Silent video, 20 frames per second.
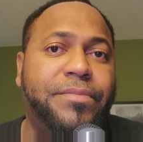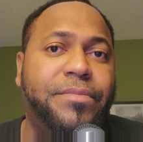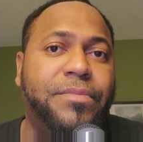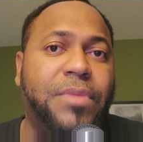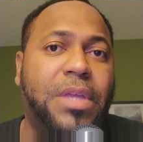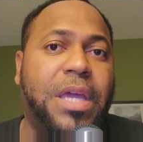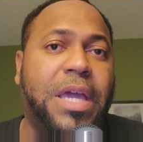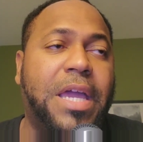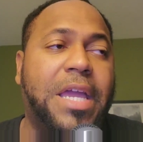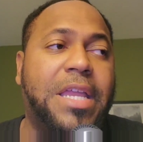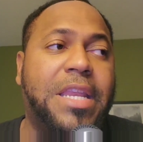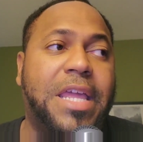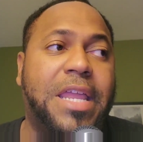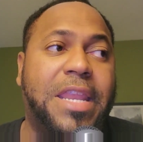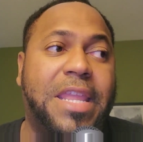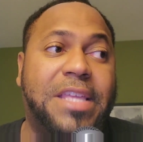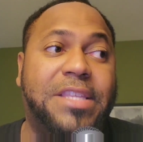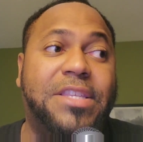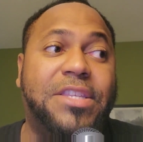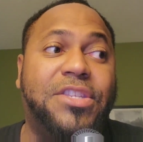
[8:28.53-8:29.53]
Okay, and
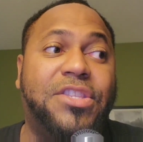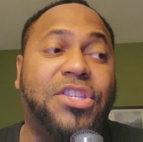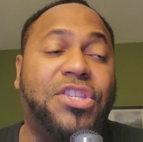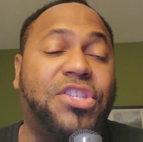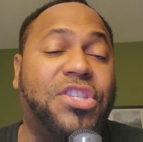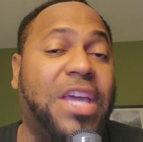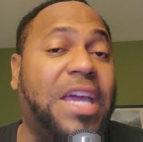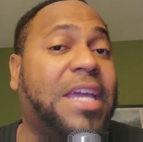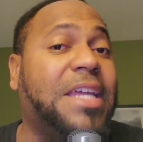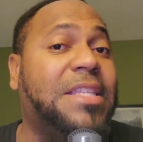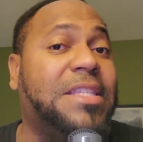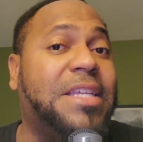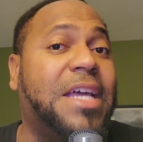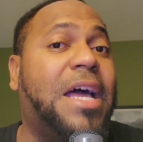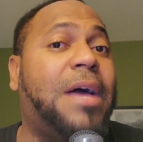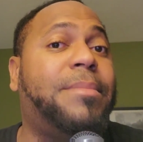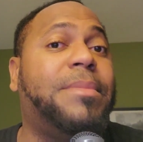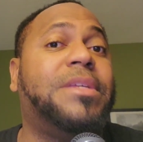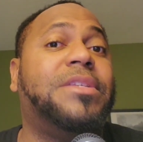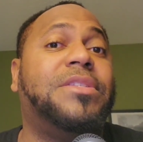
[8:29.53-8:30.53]
then this is the second
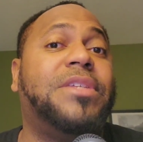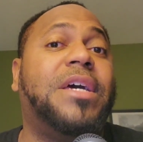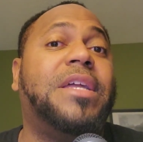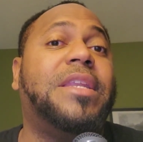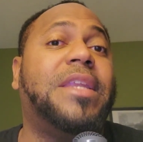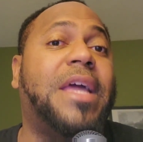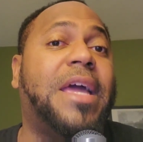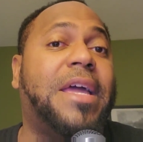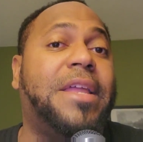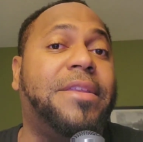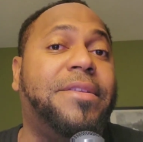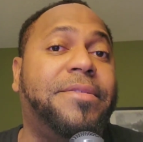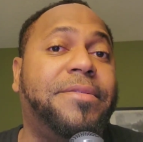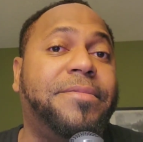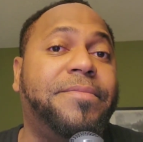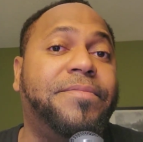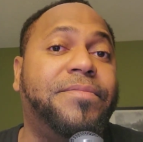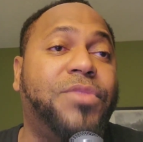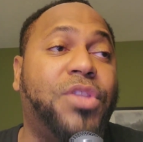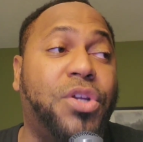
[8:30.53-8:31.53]
time he's done that.
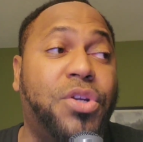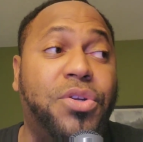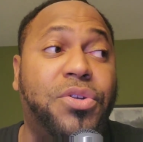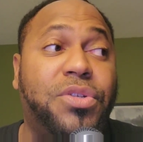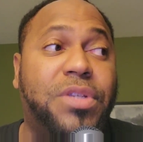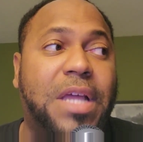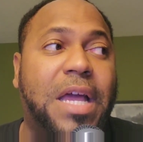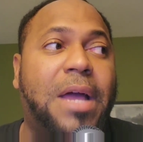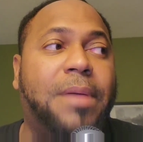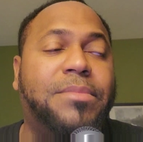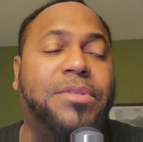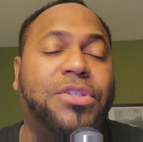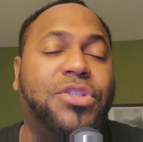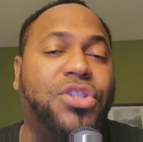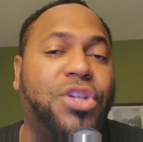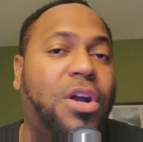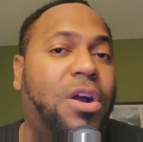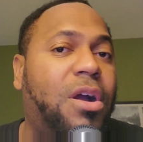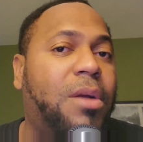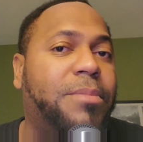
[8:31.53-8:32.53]
Third time's a
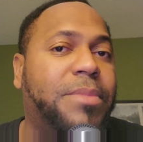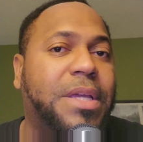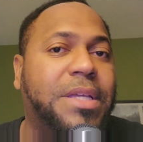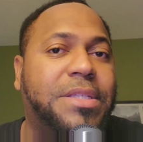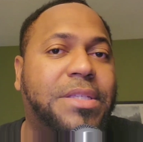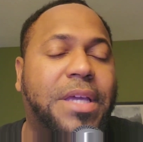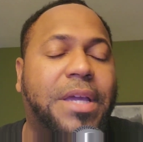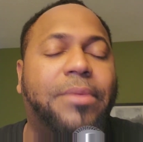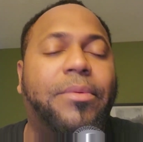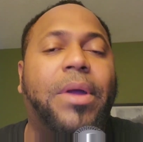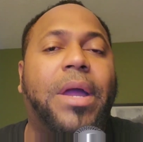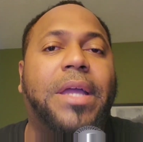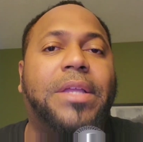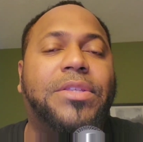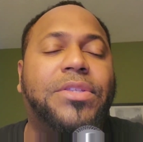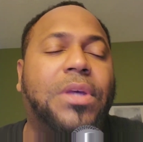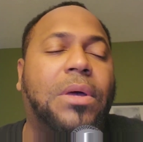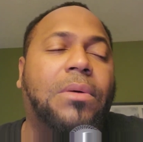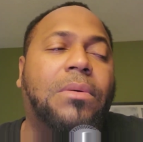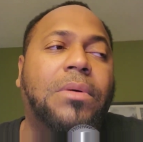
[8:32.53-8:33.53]
charm, they say,
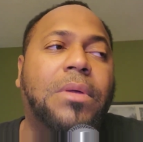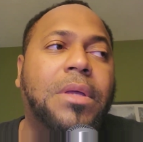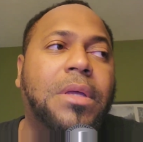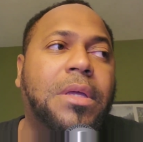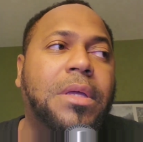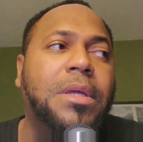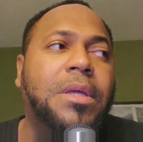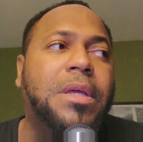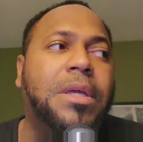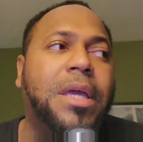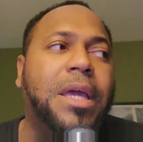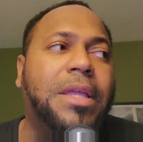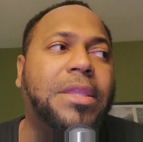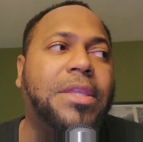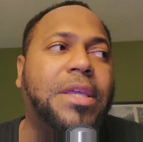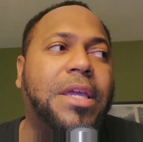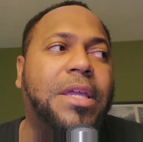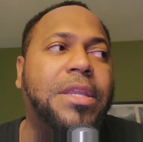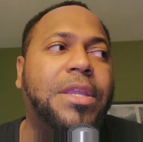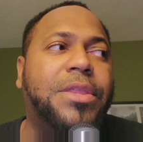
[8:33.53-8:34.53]
right? So at
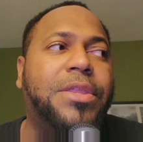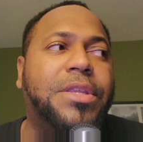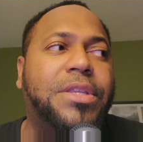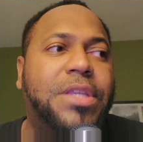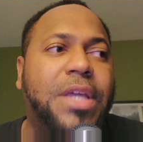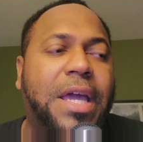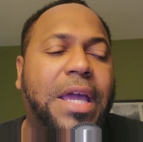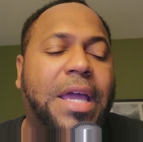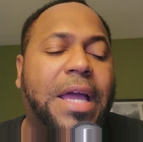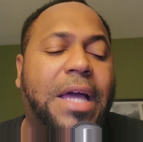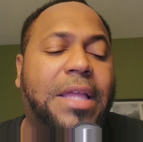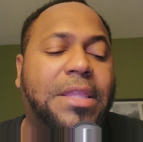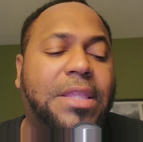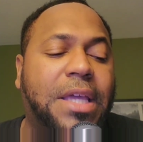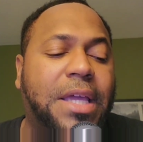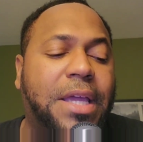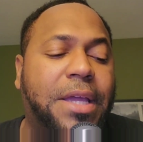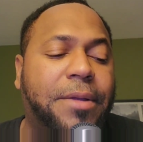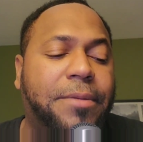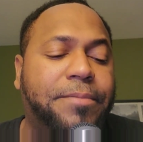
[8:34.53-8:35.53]
the end of the day, I
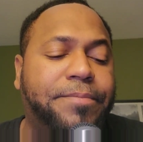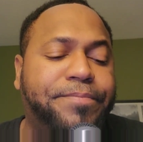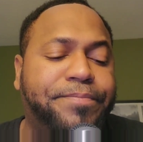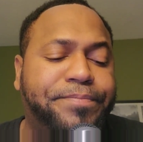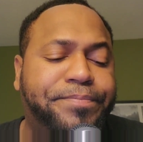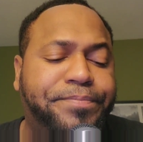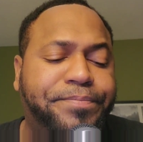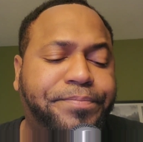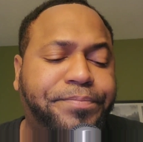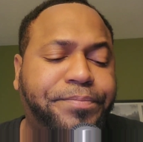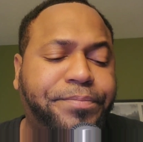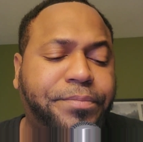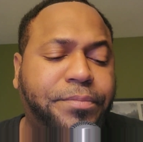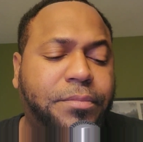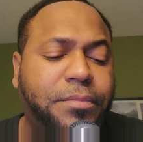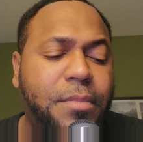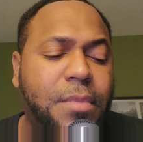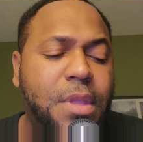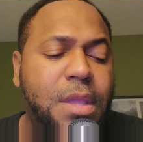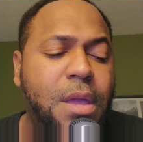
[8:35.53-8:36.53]
think
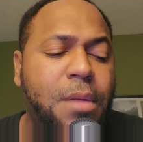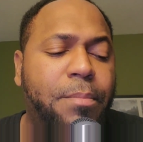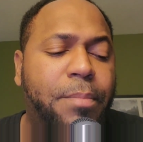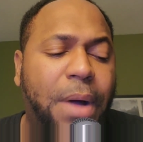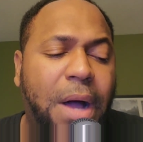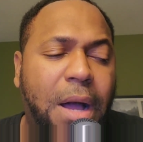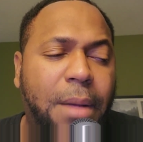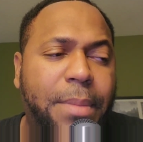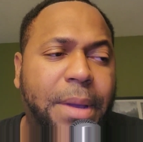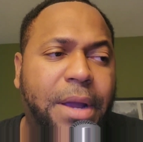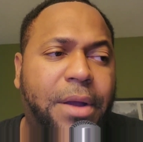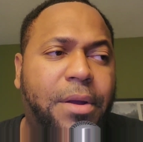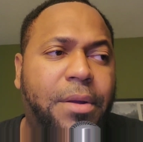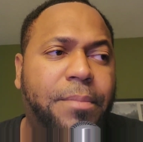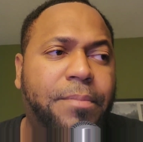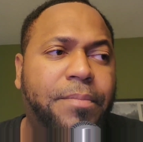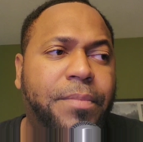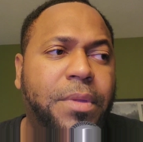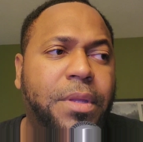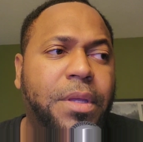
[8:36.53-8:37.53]
Bob
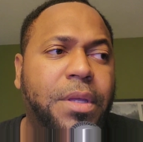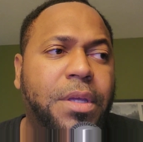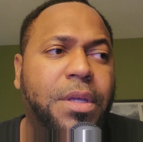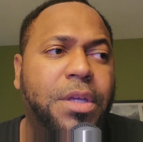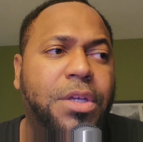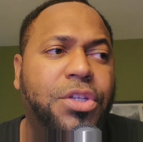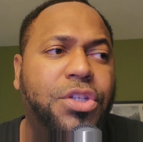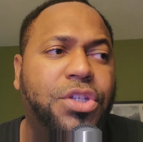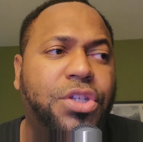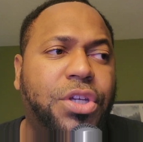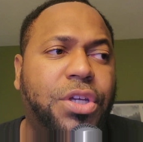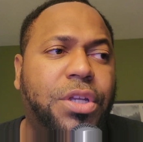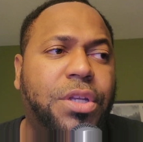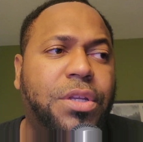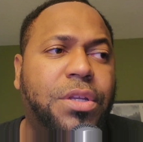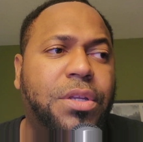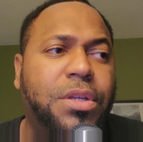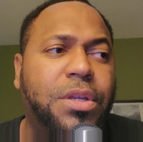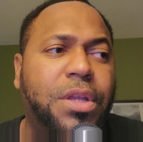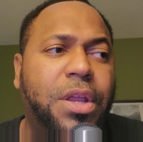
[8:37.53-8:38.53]
Arum
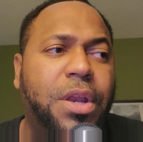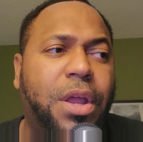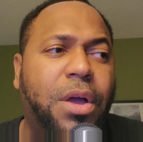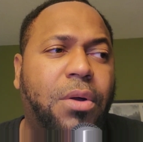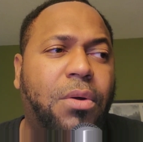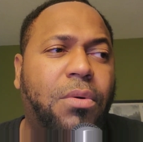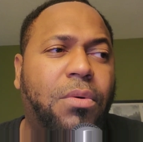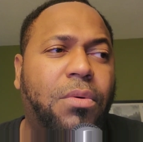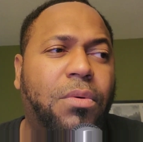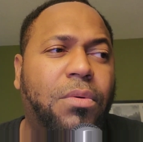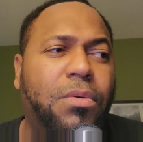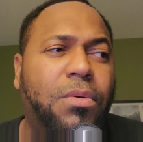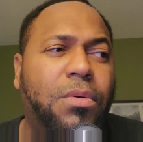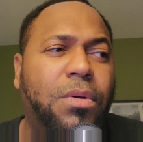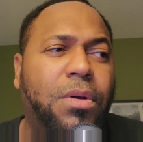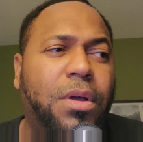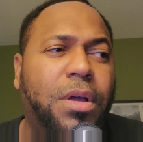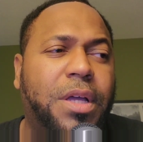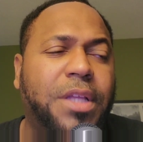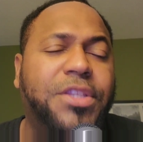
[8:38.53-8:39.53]
should, you know,
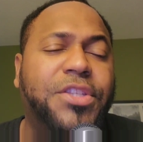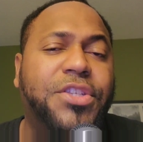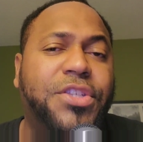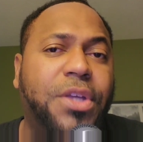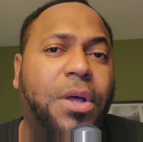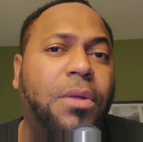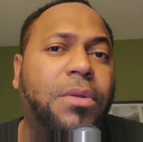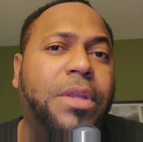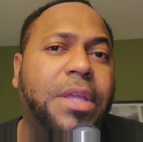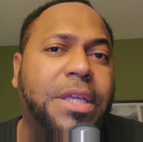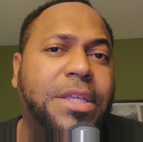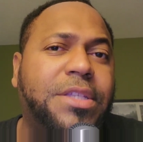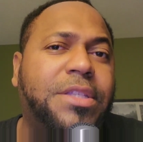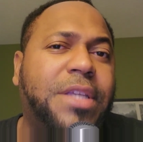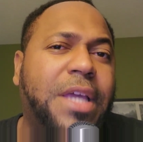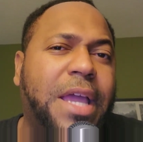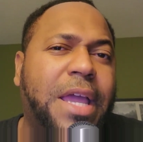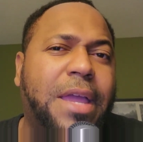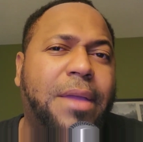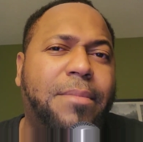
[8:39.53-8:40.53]
consult his
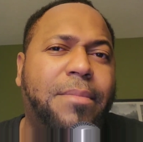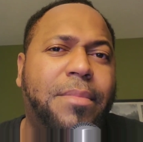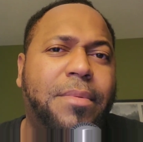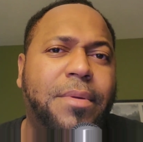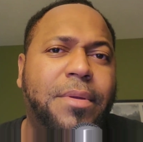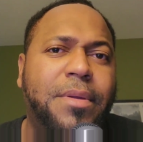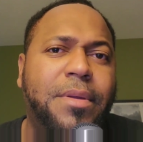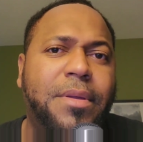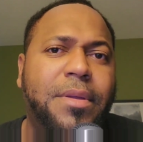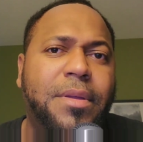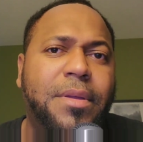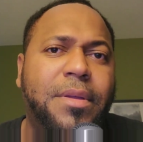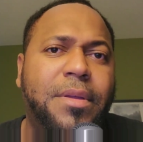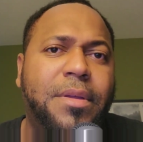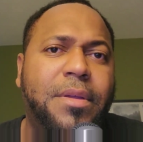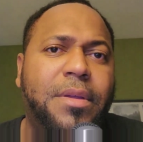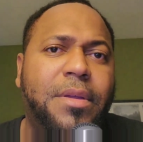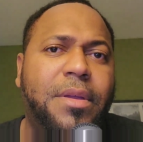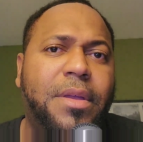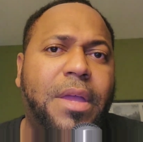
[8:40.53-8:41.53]
team
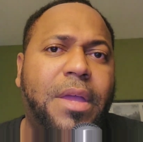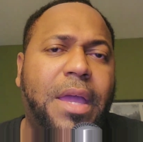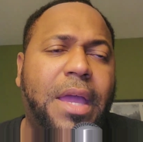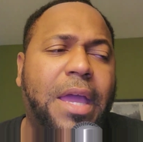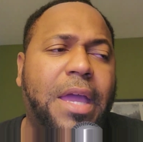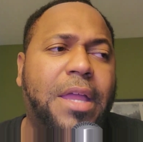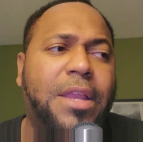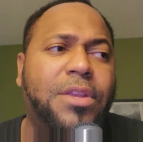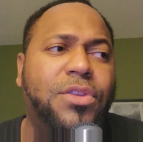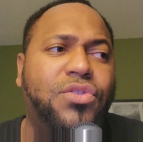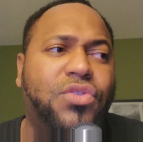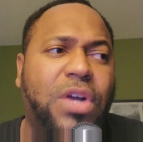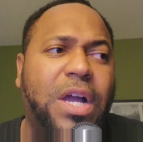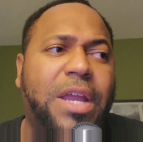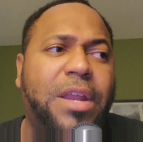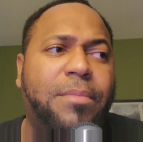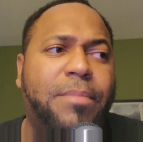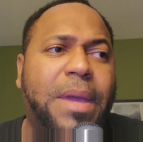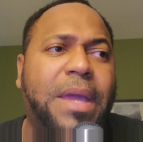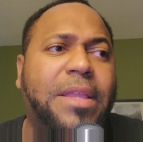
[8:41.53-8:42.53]
and
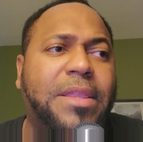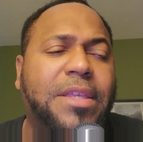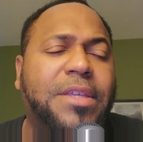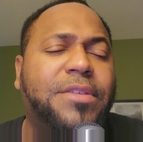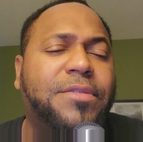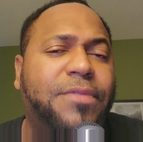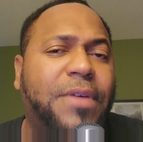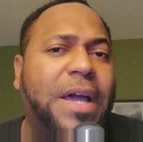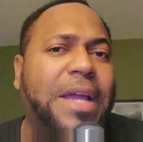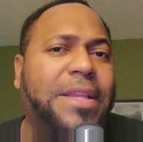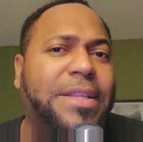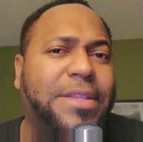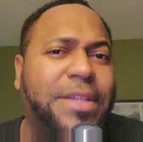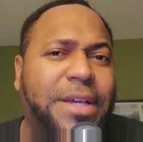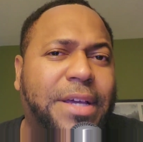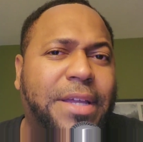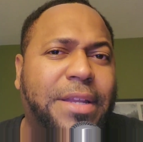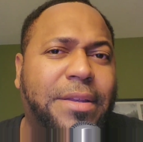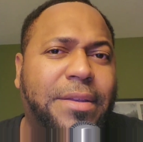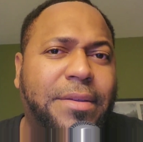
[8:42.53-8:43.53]
try to make this fight
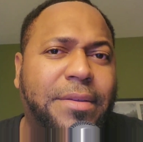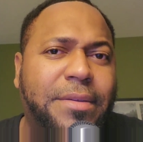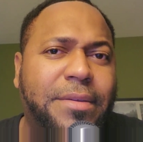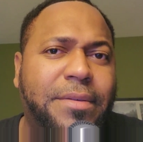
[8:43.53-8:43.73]
done.